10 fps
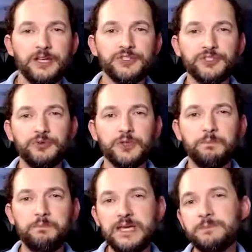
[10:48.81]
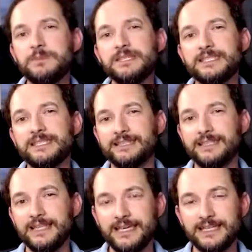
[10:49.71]
So the big missing
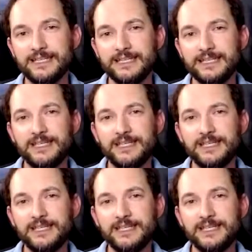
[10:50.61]
link